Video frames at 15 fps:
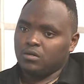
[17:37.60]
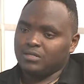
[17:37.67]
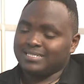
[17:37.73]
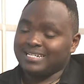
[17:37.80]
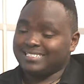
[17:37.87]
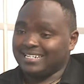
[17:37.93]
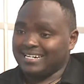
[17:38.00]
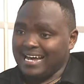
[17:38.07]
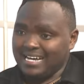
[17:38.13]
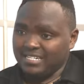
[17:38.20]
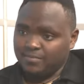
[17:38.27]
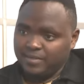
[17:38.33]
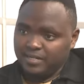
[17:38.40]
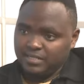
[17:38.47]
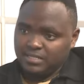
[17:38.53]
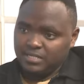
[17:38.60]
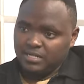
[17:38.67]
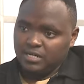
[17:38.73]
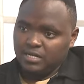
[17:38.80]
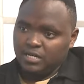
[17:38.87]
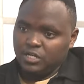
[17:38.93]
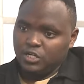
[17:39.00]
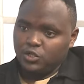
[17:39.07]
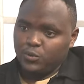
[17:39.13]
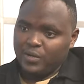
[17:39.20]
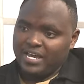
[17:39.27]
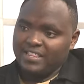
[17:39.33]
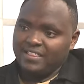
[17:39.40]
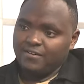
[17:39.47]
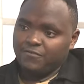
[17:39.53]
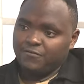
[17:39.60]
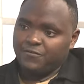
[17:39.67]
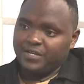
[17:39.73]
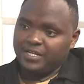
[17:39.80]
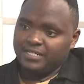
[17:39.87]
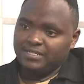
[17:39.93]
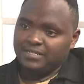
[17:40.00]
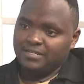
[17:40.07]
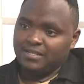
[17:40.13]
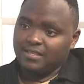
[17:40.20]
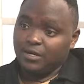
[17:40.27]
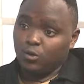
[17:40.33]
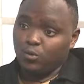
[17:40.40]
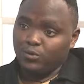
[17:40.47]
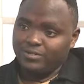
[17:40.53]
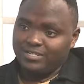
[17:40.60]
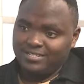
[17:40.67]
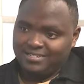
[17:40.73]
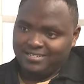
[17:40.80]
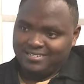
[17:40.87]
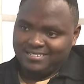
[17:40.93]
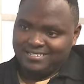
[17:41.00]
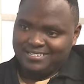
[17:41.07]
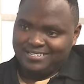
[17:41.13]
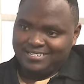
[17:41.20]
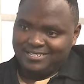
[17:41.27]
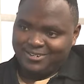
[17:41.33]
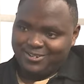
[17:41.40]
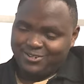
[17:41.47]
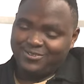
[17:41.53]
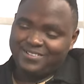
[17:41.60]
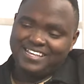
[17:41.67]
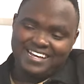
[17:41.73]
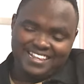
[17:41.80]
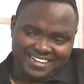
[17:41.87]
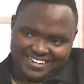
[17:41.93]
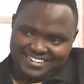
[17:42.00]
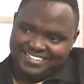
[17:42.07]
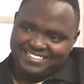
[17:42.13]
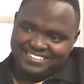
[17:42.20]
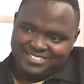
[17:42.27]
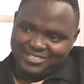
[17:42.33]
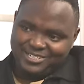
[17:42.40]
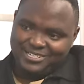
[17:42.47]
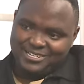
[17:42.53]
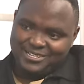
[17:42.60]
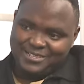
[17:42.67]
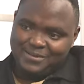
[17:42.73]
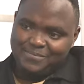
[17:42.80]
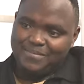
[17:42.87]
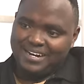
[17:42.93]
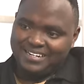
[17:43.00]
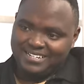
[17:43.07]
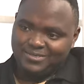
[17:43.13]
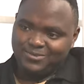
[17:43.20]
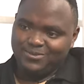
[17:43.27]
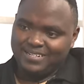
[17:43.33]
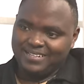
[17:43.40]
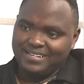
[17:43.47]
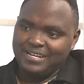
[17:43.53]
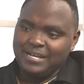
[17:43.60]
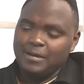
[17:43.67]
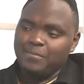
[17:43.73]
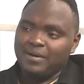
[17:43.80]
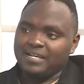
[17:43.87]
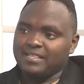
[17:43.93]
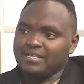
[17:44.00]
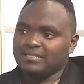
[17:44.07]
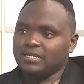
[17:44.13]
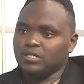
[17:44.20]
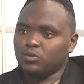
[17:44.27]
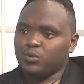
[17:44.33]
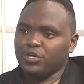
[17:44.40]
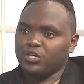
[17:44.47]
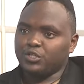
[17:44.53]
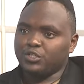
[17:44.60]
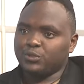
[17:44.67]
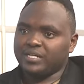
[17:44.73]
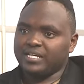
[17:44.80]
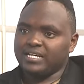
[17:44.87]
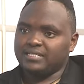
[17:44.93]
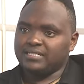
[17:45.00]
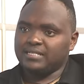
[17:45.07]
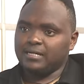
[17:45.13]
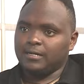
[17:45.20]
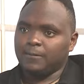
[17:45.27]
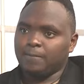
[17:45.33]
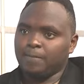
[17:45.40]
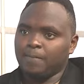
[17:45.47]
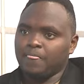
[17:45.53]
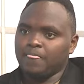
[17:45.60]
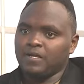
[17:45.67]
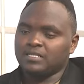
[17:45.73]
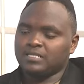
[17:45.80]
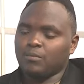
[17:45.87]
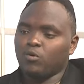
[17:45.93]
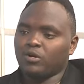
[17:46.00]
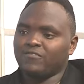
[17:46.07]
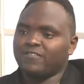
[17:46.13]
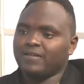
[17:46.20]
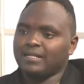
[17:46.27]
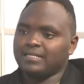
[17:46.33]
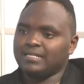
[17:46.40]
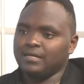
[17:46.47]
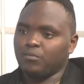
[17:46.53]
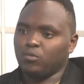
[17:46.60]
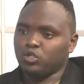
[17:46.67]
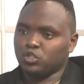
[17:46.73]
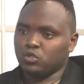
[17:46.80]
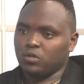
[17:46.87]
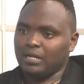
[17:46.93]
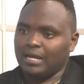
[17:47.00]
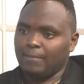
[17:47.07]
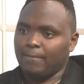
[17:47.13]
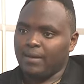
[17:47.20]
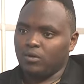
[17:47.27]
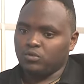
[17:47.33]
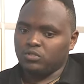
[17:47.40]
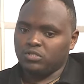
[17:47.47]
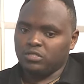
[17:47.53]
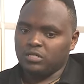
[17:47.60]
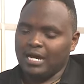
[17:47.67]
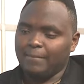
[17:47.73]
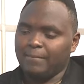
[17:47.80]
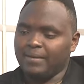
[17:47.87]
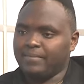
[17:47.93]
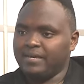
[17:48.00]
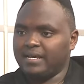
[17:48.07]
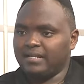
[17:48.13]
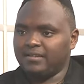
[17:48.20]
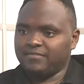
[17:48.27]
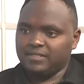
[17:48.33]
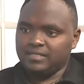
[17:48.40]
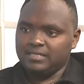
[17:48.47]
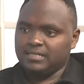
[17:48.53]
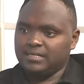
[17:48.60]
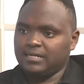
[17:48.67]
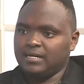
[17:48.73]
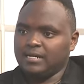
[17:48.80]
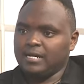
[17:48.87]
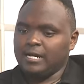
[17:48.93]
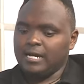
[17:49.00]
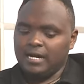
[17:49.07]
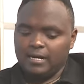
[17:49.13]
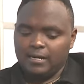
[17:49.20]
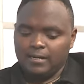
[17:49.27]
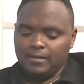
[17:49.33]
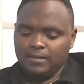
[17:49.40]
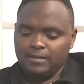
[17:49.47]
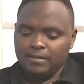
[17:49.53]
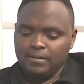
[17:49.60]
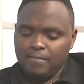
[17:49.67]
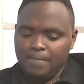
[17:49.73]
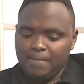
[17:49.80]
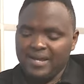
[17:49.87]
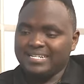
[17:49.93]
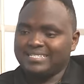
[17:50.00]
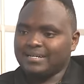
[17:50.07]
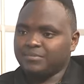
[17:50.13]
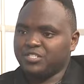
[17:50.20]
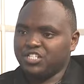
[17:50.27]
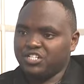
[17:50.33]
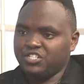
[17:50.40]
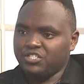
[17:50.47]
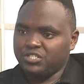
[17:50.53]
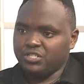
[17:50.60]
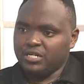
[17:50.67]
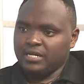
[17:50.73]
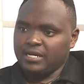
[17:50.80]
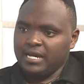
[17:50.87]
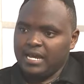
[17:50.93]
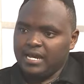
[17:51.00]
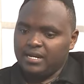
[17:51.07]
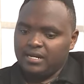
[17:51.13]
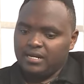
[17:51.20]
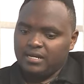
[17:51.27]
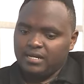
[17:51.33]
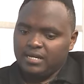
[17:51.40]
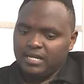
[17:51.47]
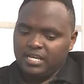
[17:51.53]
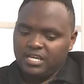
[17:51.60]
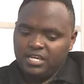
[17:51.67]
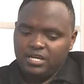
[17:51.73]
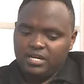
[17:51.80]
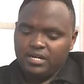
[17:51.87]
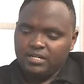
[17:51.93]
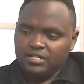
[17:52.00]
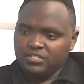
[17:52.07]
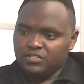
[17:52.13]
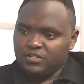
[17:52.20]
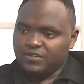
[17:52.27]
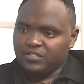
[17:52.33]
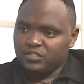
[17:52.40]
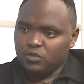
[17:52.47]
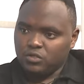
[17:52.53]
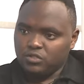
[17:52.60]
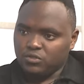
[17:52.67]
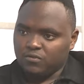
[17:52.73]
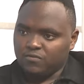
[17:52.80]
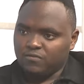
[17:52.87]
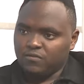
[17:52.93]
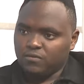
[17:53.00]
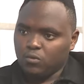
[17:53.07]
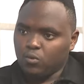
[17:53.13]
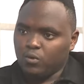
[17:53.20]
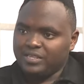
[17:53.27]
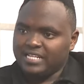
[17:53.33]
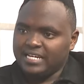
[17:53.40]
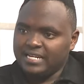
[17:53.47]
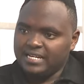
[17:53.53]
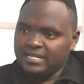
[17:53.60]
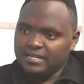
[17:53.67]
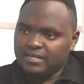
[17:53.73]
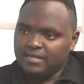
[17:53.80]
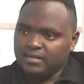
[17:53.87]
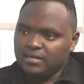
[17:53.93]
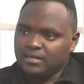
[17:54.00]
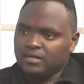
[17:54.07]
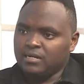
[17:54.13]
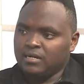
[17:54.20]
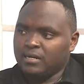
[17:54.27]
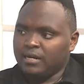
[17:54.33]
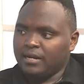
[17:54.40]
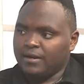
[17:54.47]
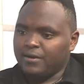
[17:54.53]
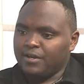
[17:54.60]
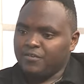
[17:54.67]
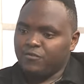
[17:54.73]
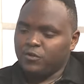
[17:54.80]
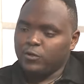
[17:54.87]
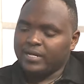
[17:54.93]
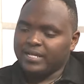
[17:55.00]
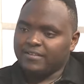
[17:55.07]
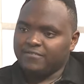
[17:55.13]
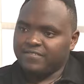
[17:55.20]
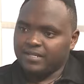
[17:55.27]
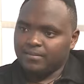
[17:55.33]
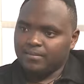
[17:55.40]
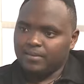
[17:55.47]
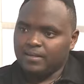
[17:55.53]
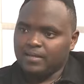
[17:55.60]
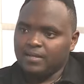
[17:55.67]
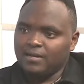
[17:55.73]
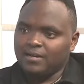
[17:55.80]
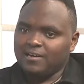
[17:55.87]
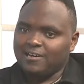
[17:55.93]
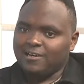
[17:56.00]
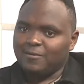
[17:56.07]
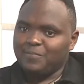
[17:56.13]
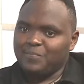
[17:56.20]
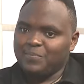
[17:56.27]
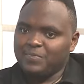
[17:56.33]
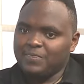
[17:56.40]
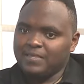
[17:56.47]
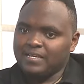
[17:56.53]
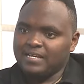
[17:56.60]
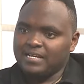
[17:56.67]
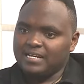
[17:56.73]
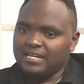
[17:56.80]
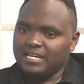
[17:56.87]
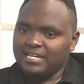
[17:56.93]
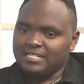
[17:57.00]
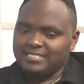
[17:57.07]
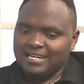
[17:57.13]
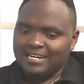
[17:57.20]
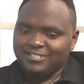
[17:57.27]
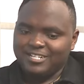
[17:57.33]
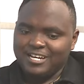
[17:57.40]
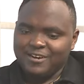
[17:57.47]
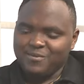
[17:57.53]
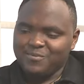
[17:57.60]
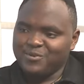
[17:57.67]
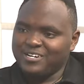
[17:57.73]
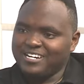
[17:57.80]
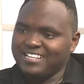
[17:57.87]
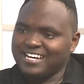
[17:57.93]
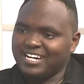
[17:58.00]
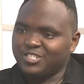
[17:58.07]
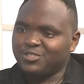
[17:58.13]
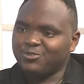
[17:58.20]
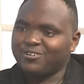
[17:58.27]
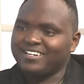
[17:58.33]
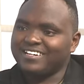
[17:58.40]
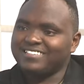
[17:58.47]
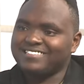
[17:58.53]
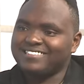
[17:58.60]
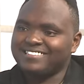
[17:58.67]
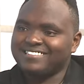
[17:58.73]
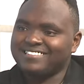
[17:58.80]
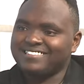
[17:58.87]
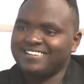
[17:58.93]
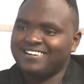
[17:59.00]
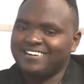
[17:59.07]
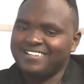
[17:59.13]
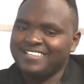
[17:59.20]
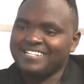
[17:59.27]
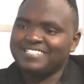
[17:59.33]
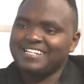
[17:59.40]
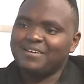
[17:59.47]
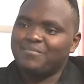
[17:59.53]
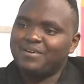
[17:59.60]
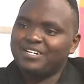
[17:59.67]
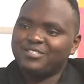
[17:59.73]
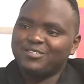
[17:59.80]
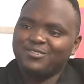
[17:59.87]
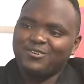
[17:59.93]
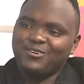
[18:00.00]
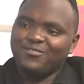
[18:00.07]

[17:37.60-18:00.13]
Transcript: such an aspect yes. to either fit the good mm-hmm. or on the other end, yes. the bad as well. Yeah. But in this case, where you're showcasing someone felt emotional about a baby elephant, uh, made some change, uh -huh. and here is the result of what they did. Uh, if you look at the film, um, it's a ceremony that showcases uh, the celebration